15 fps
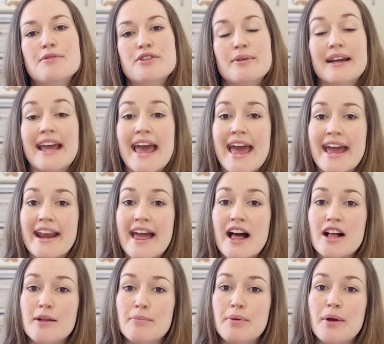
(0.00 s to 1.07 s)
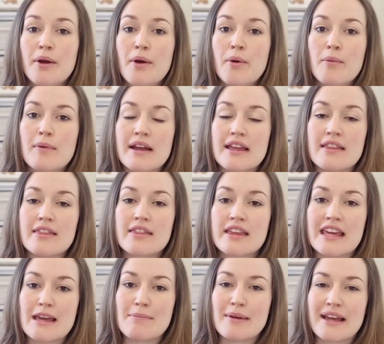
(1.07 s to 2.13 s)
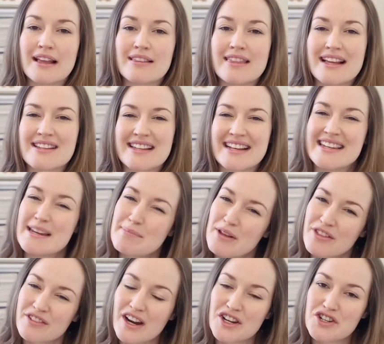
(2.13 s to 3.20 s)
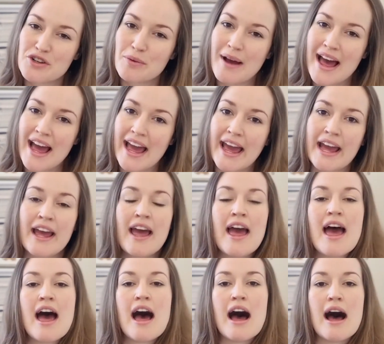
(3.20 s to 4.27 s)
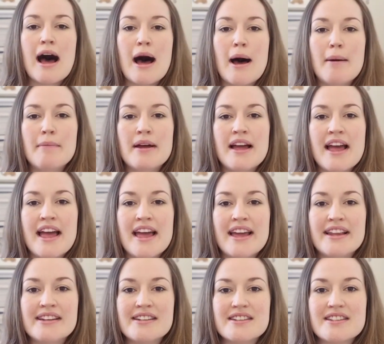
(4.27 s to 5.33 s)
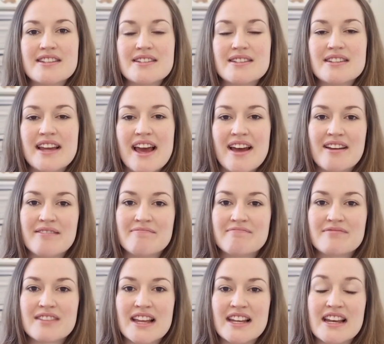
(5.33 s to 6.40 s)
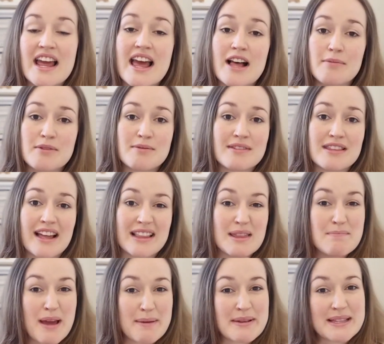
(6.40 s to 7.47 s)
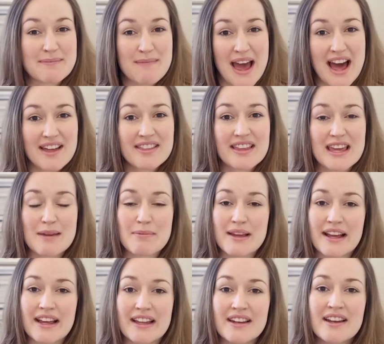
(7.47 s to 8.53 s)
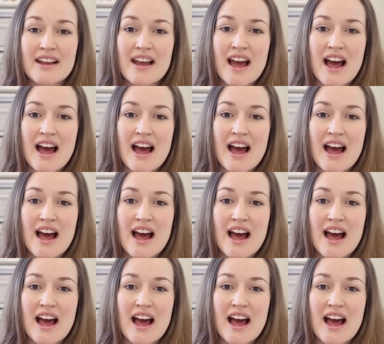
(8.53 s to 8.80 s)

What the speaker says: So it can help with keeping things like nipple thrush away, and yeah, it helps with like the baby's mouth, keeping it